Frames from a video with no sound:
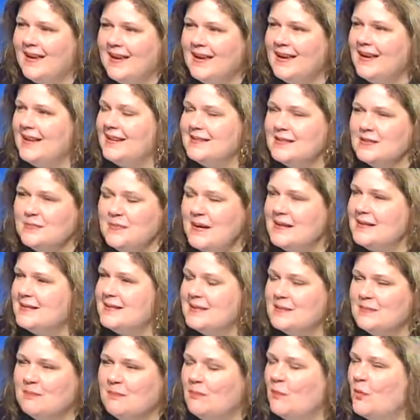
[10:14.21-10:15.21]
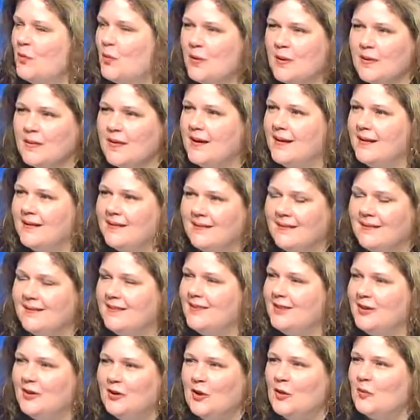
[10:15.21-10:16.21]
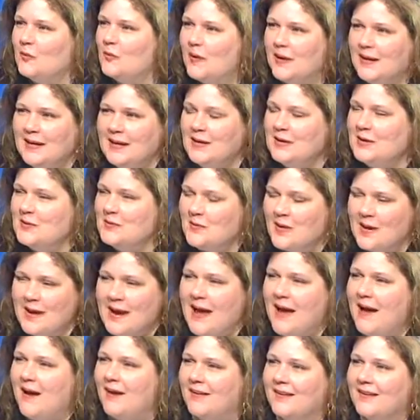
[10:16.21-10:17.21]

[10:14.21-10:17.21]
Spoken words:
And spend more than, run in and run out.